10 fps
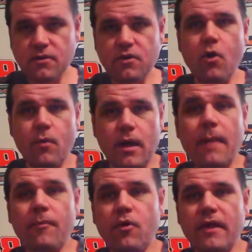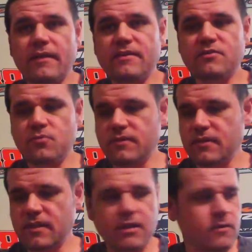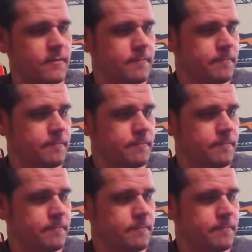go like this with it here.